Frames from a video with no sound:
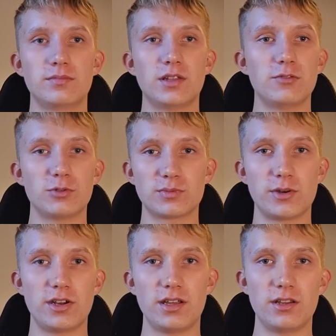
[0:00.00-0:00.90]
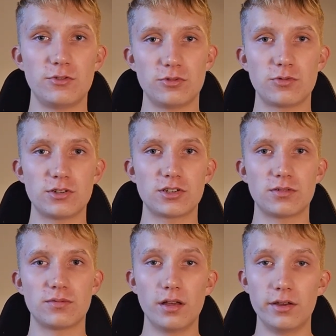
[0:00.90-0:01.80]
That was my daily nutrition.
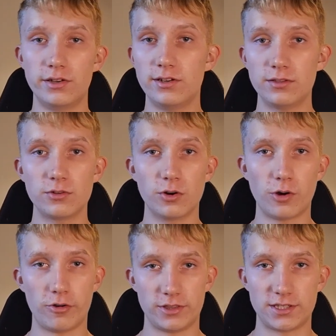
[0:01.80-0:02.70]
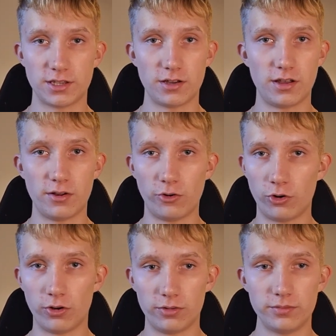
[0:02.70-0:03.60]
I didn't go outside at
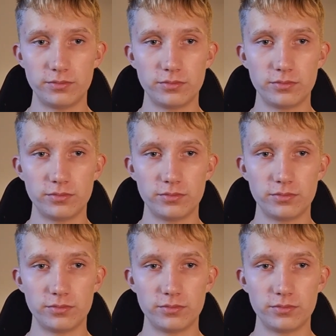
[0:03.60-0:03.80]
all,